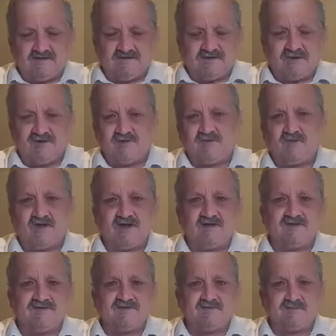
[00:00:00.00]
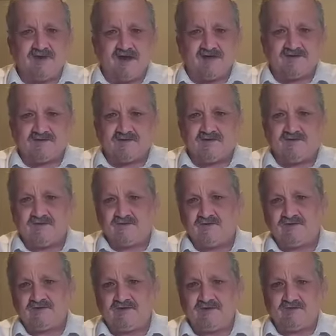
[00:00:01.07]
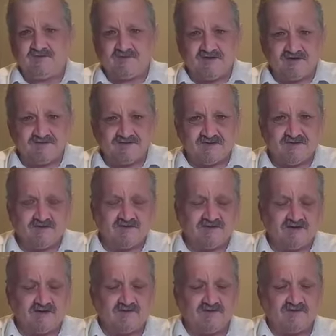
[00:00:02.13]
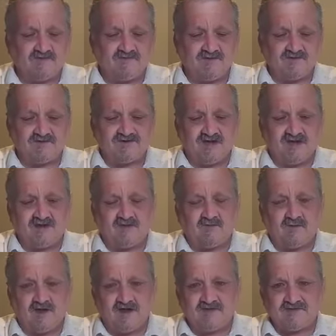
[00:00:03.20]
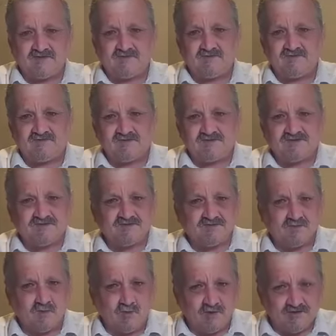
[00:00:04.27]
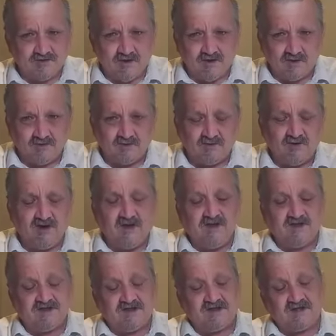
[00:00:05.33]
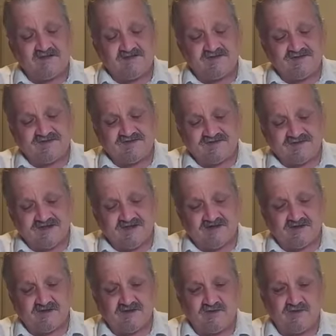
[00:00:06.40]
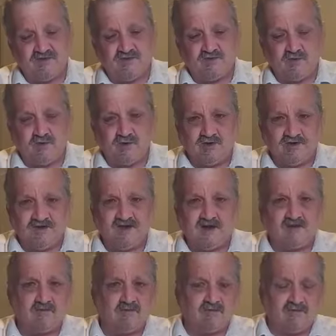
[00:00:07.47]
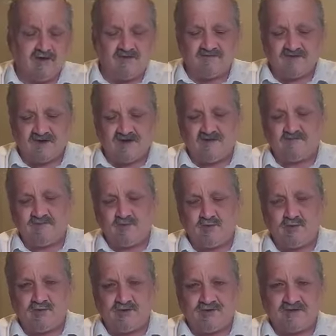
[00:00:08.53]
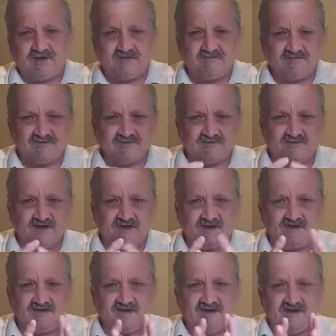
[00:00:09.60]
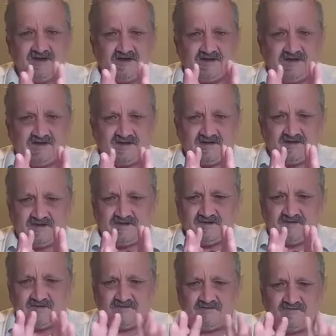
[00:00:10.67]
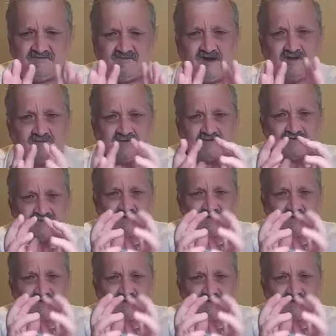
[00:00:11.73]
two different layers of plaster with two different types of glue. Now, the first layer of plaster was mixed with wood glue to get it to stick to the wood. Now, I roughed up the wood to give it some kind of fibers